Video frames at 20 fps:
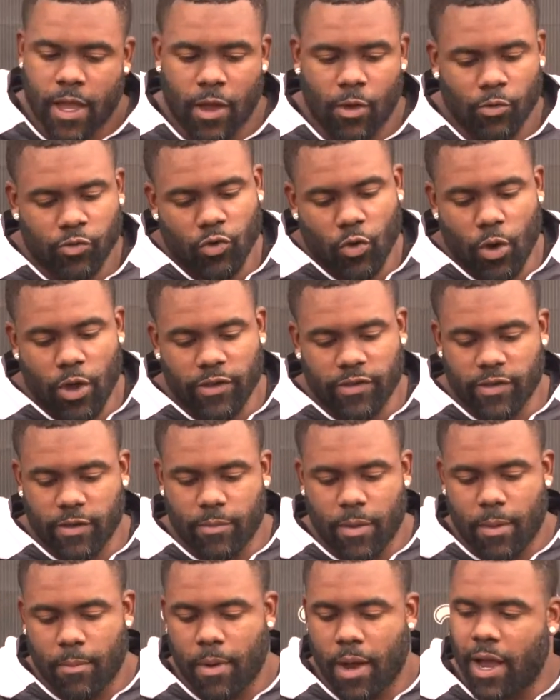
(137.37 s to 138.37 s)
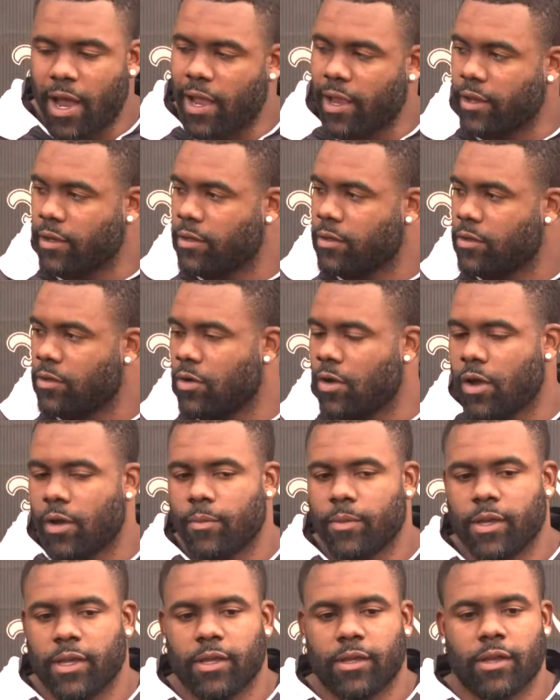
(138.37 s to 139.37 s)
I was always in my mind, you know what I
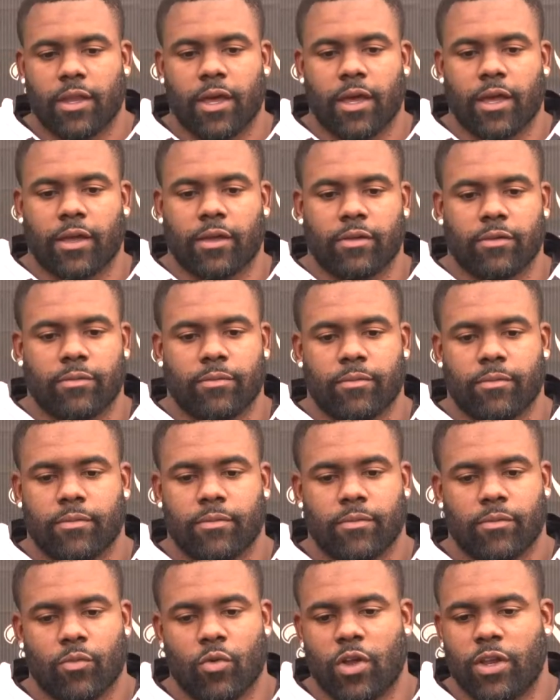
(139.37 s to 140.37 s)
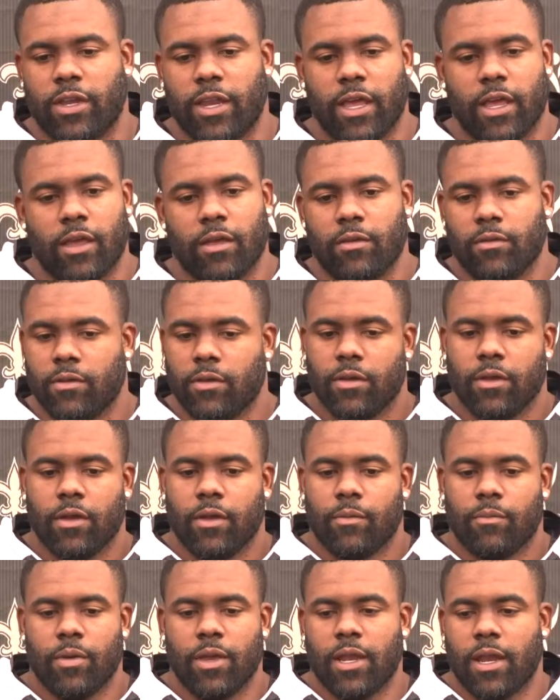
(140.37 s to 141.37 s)
mean, like one day
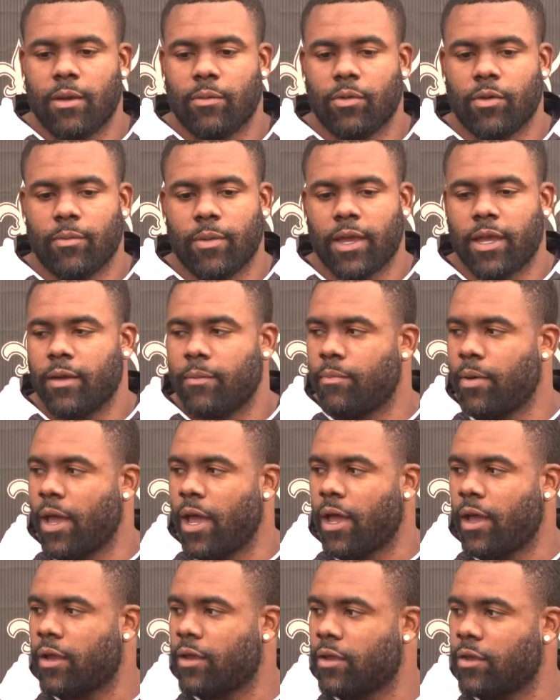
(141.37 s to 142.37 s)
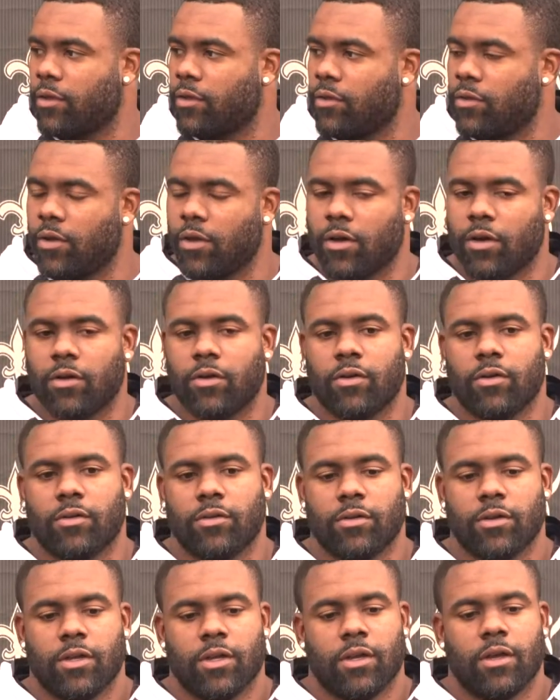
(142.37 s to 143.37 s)
being able to make it back, you know.
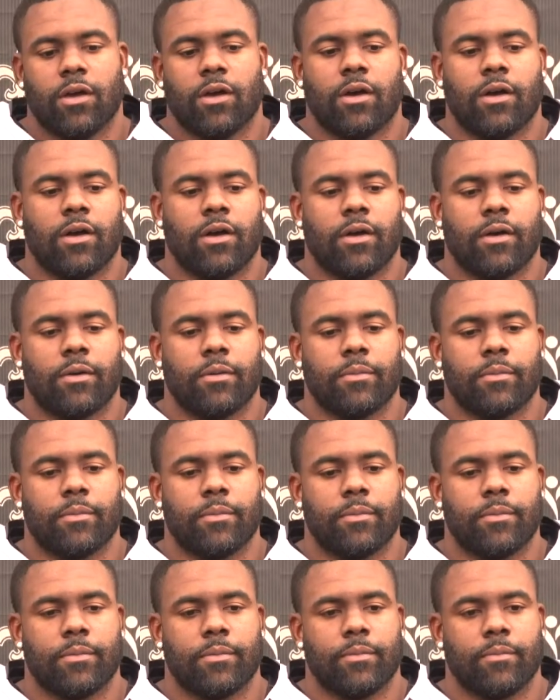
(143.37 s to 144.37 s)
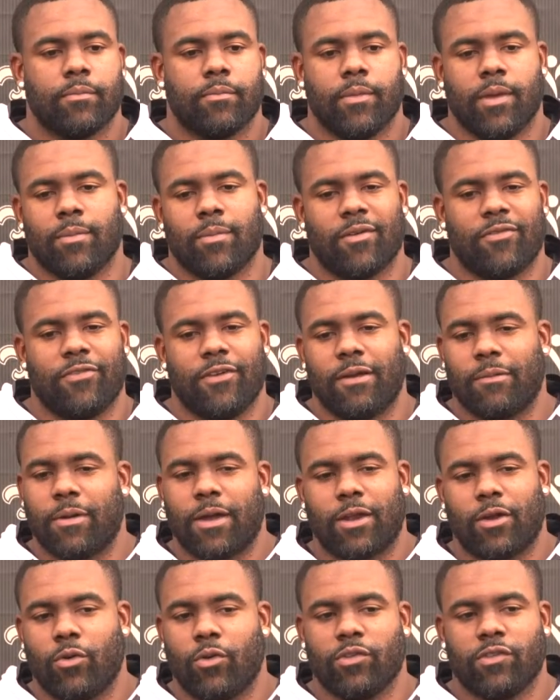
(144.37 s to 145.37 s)
Um, me and my family
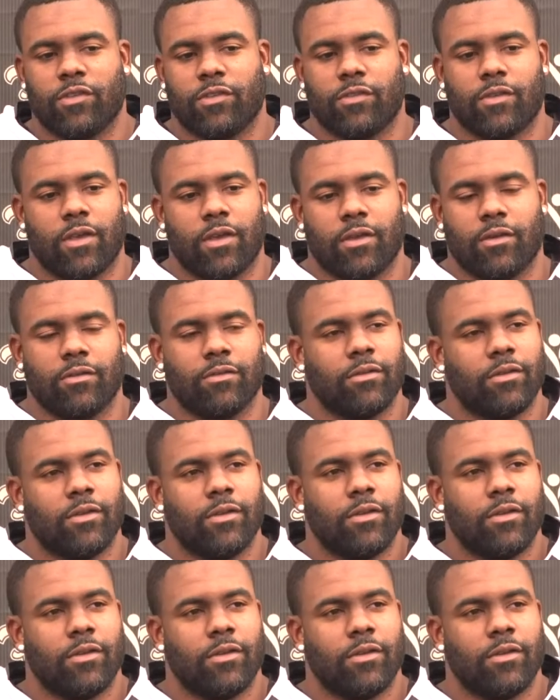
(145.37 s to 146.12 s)
kind of always just like,